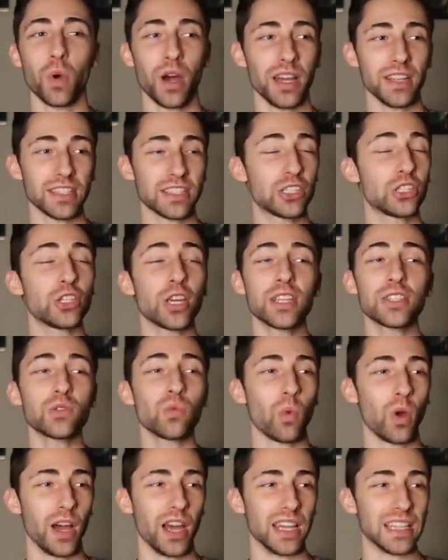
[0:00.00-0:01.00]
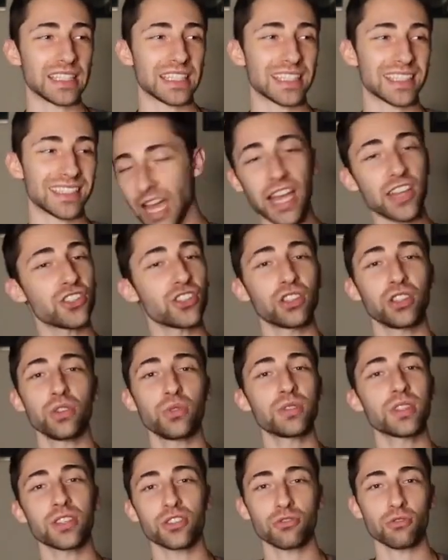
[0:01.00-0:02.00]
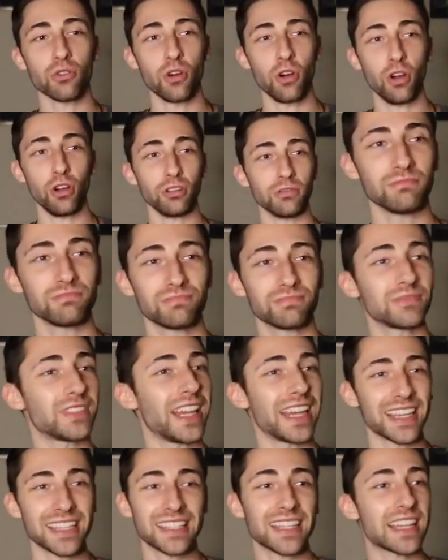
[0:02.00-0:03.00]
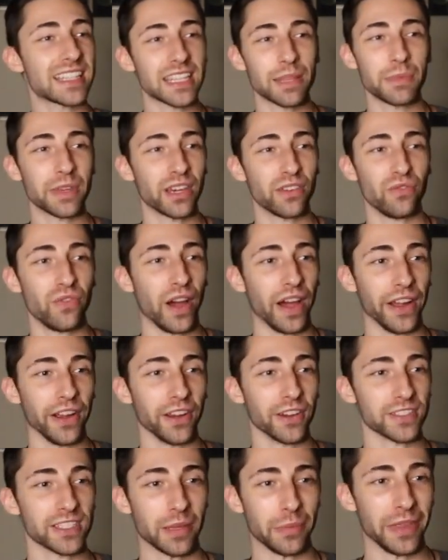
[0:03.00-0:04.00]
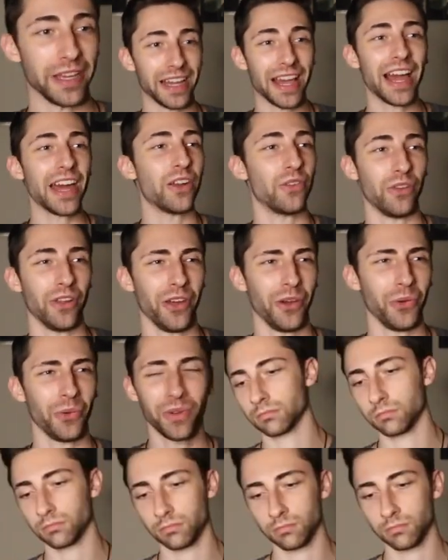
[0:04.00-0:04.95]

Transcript: once, just once, I should lose control. Like set something on fire or something. I don't know.